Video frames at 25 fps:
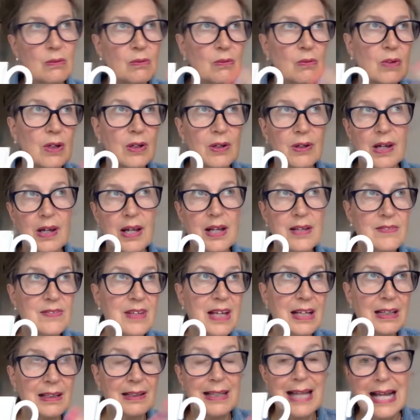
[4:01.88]
could I say,
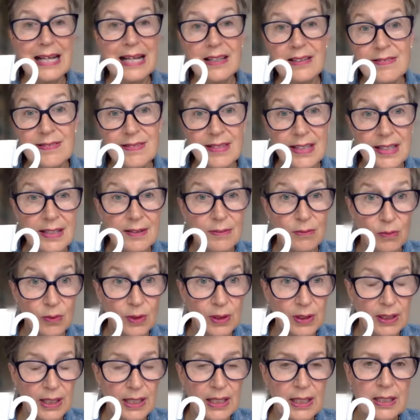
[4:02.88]
legacy,
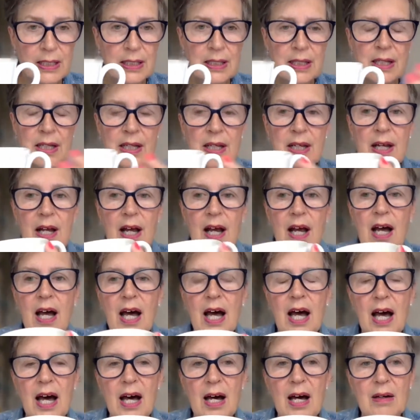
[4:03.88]
really.
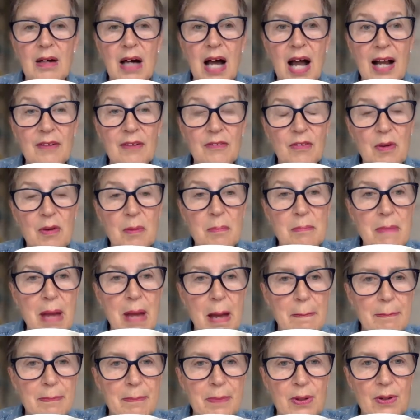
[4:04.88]
I
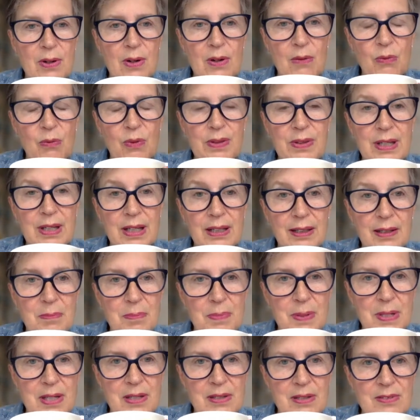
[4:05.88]
remember when the
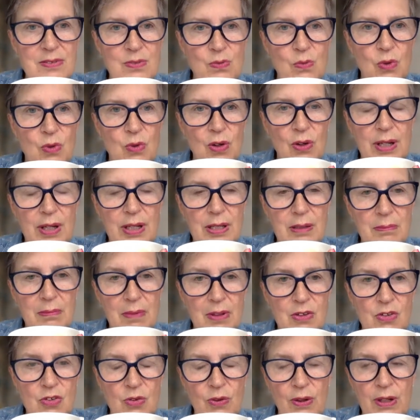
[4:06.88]
Olympics were in
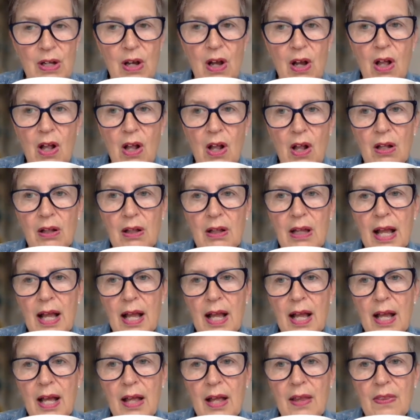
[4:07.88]
Montreal
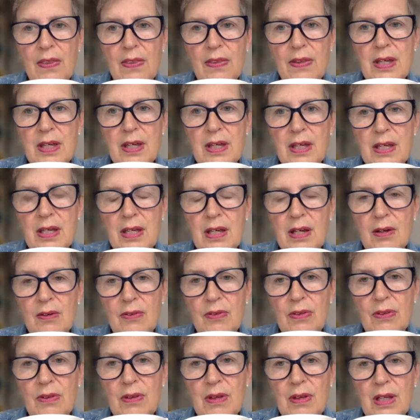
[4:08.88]
and
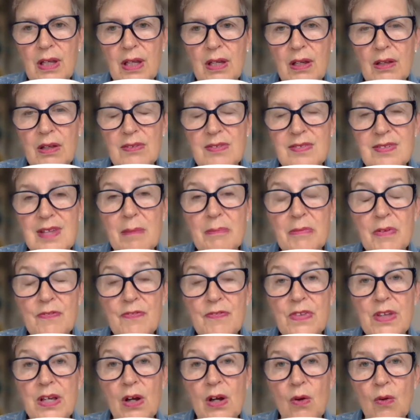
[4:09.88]
some of
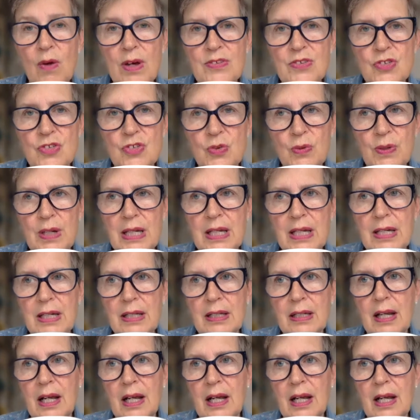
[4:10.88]
the equestrian